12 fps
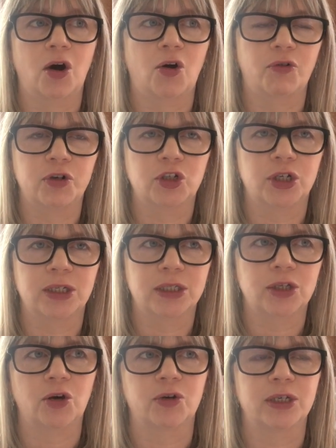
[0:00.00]

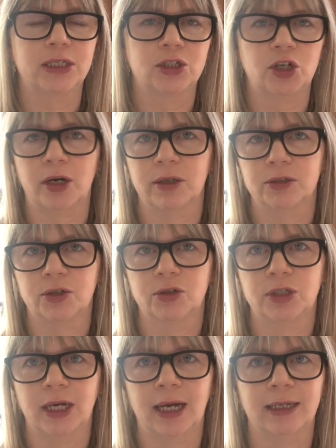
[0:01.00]
origins, on his
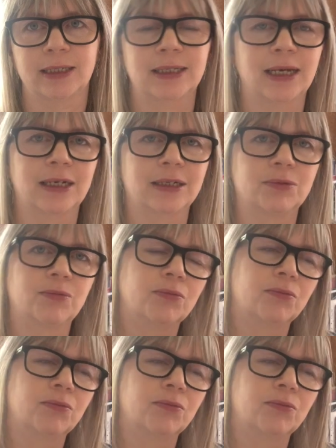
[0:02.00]
childhood, and